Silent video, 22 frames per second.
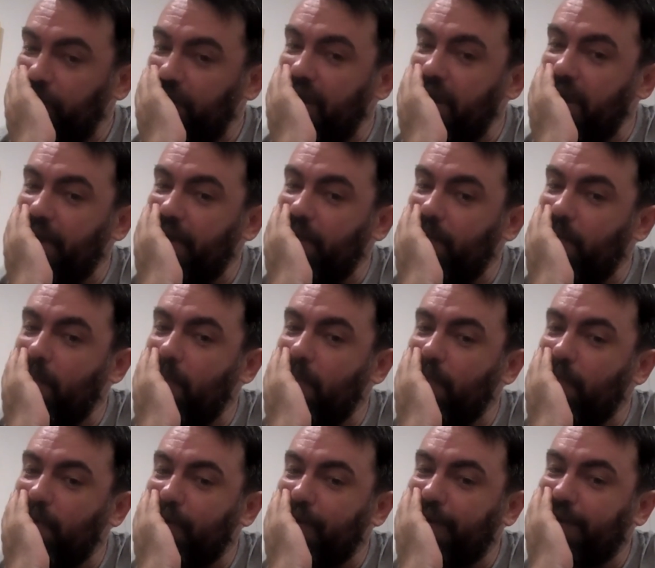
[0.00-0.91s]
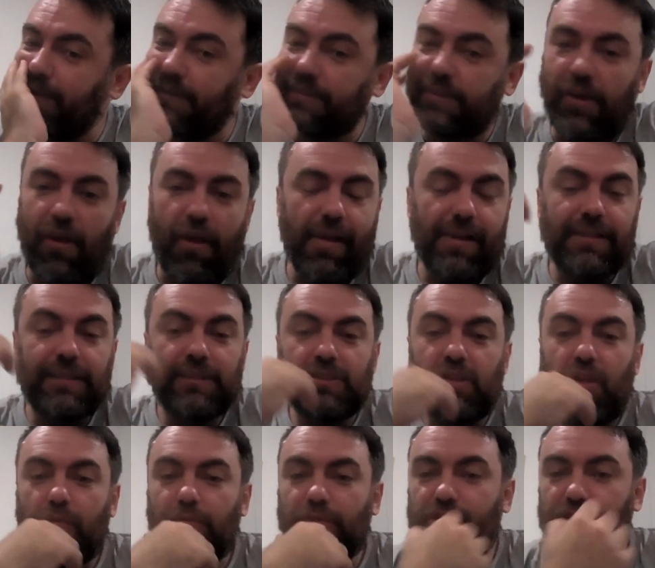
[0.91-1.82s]
and I remember
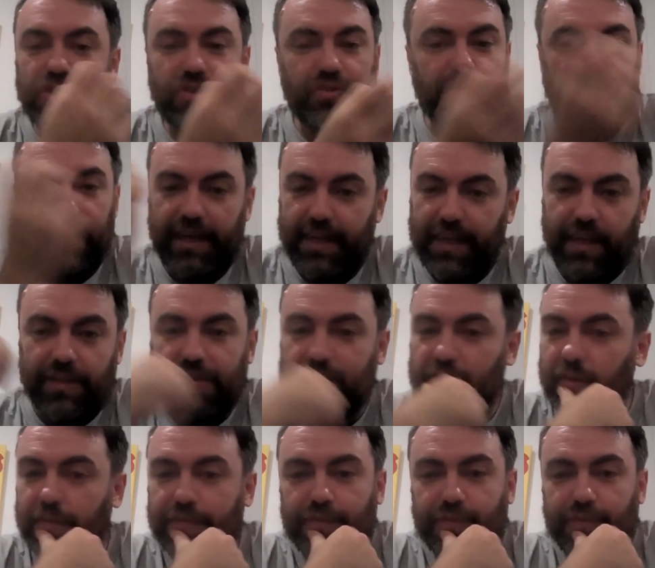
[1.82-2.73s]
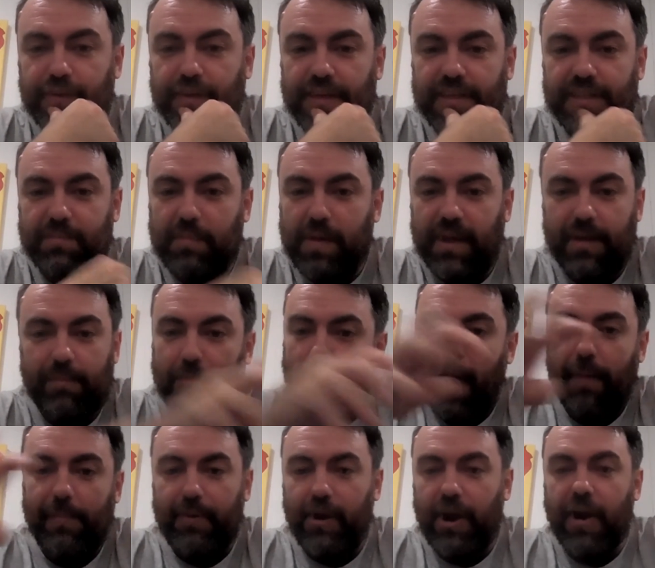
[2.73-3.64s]
we were just drinking our soft drinks, making
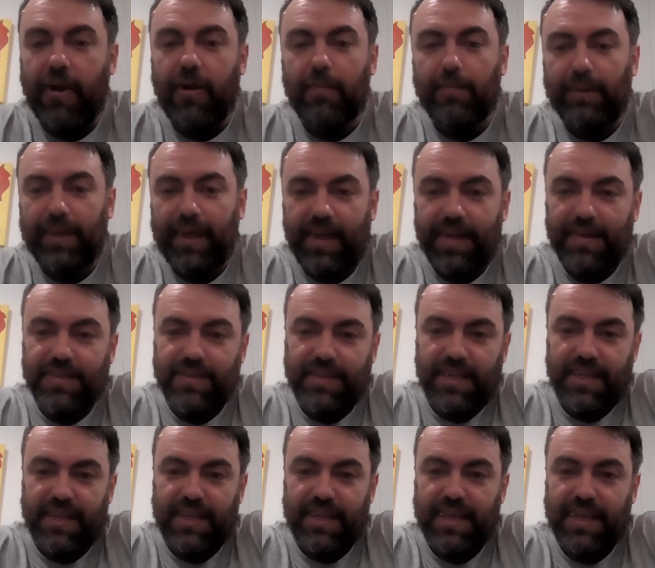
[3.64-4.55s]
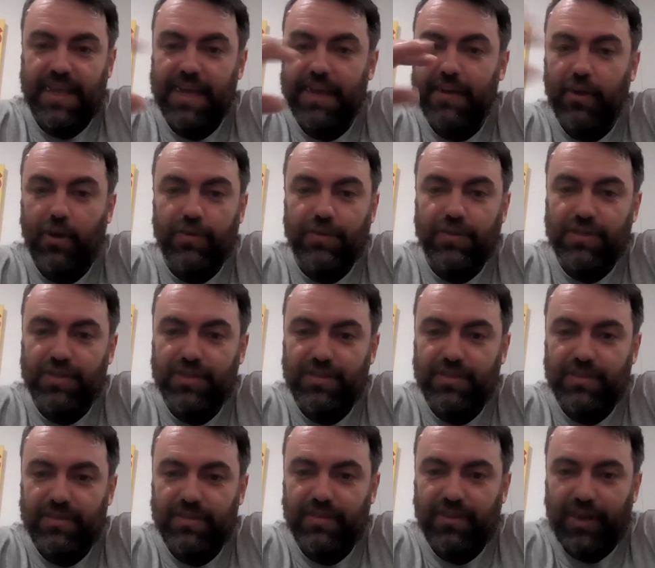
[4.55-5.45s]
paper airplanes out of the kinos,
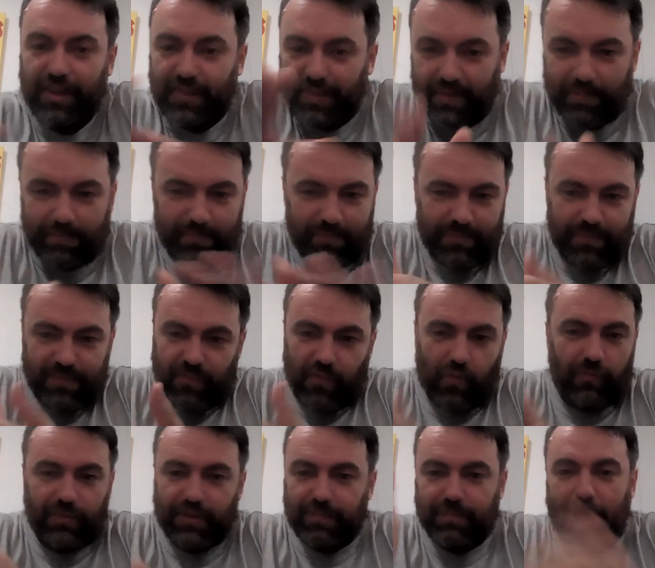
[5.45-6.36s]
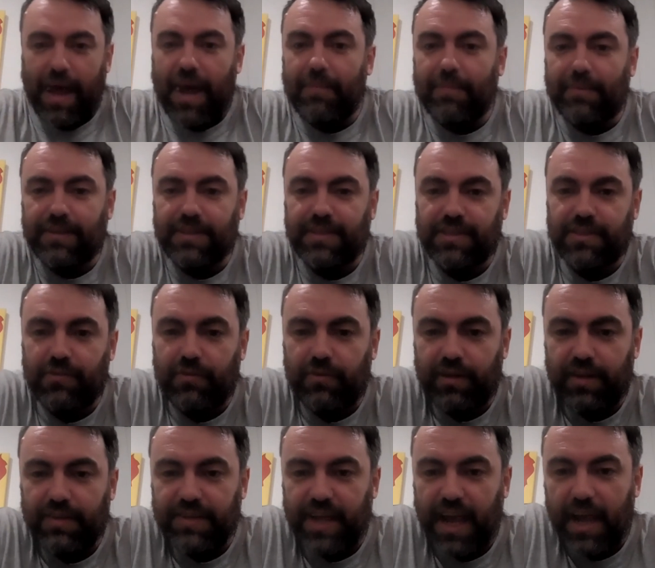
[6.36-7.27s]
like all the papers that are
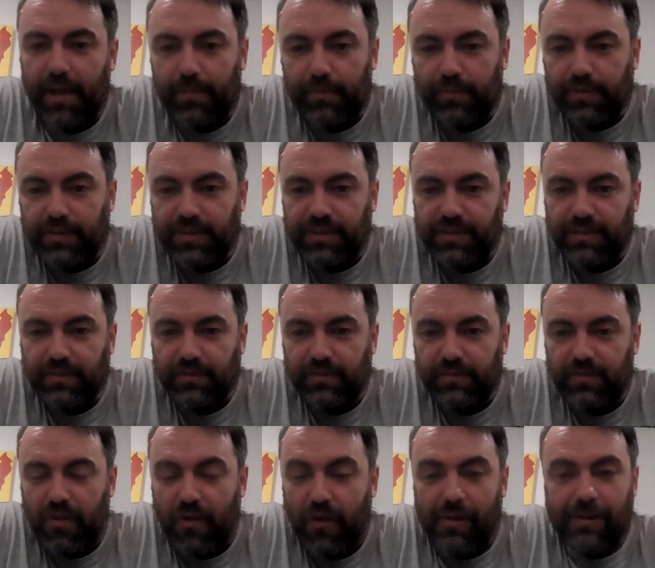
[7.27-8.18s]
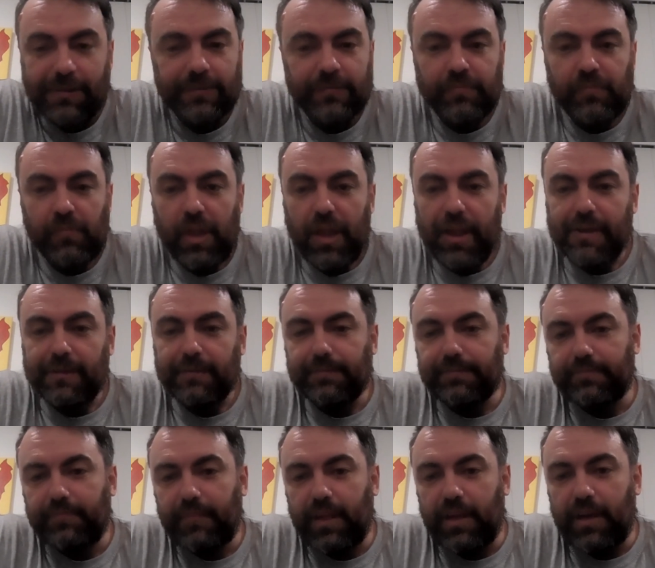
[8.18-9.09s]
on the tables.
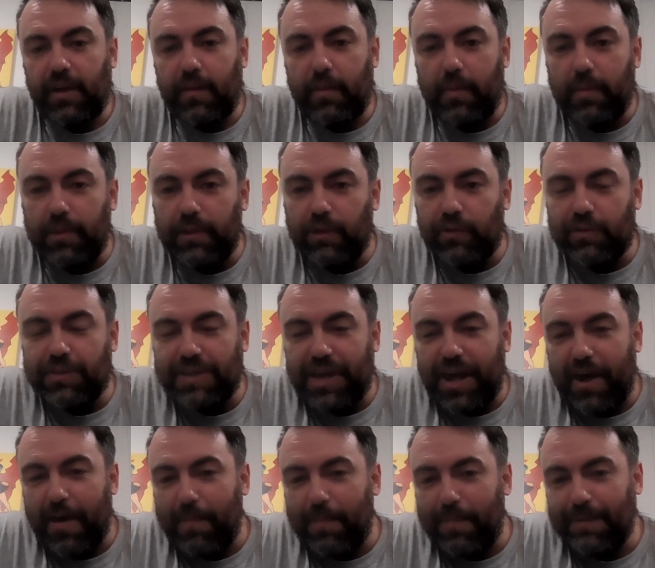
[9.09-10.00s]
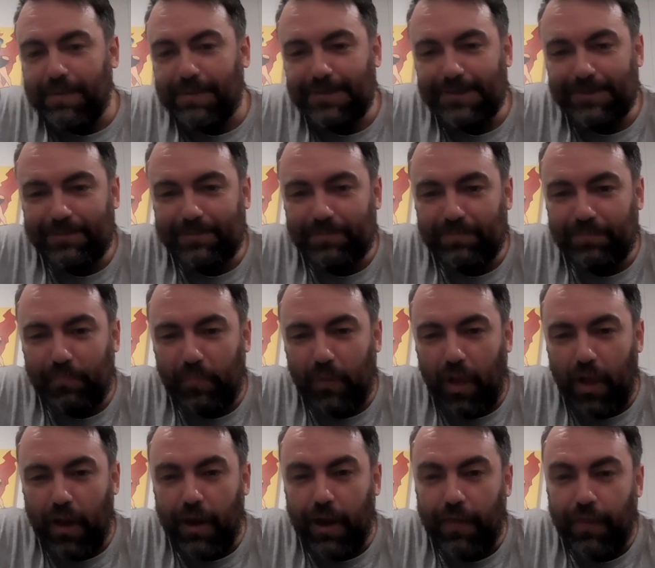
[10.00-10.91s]
And I remember I looked up
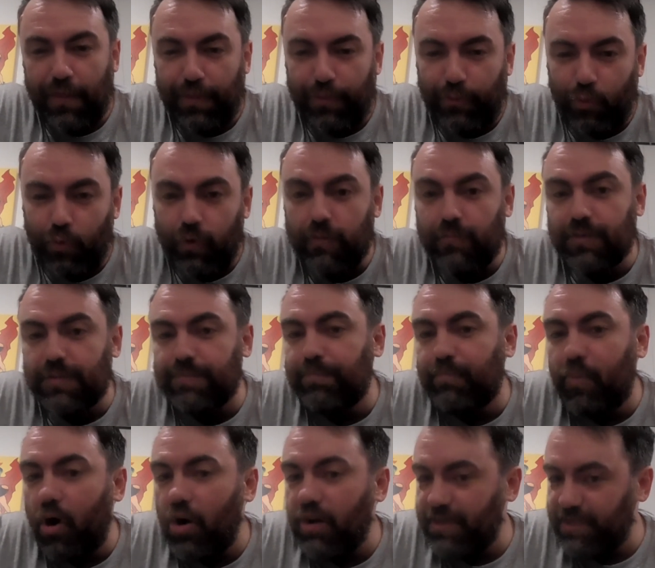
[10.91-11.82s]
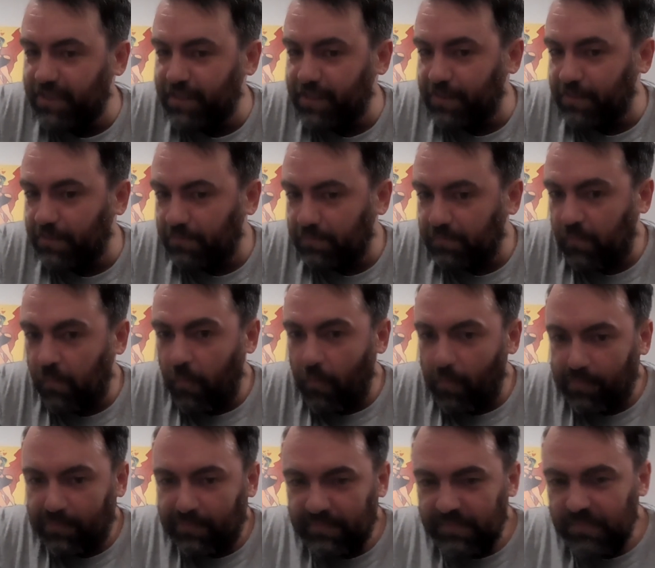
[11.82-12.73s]
and I thought it was boxing,
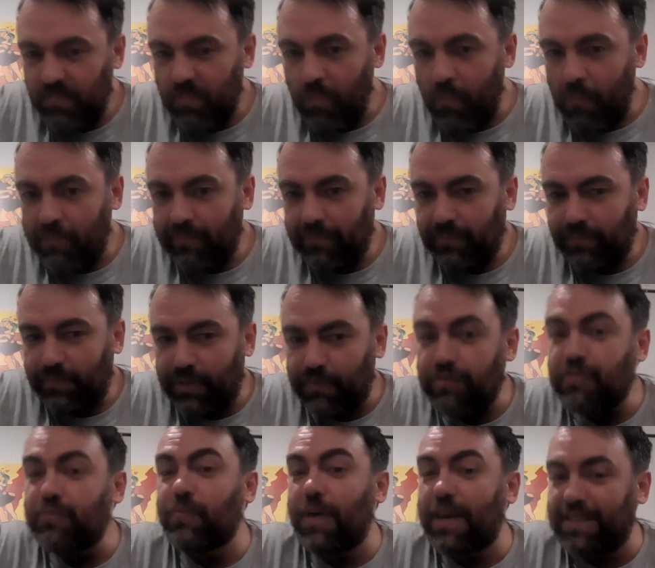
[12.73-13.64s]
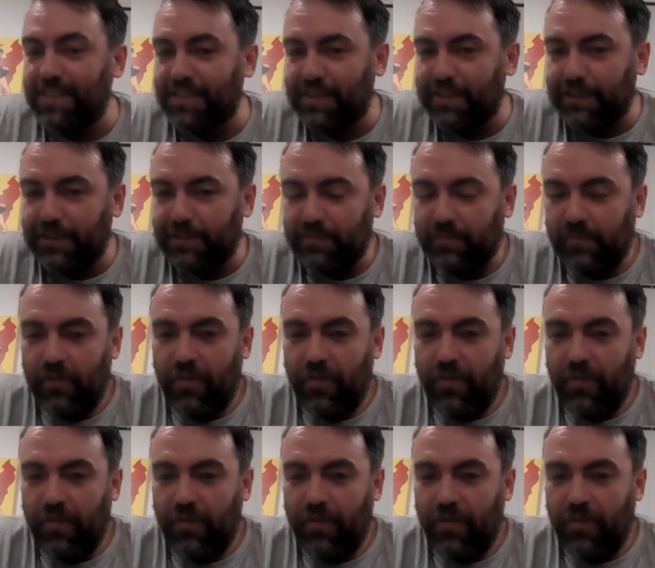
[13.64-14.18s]
but it was wrestling.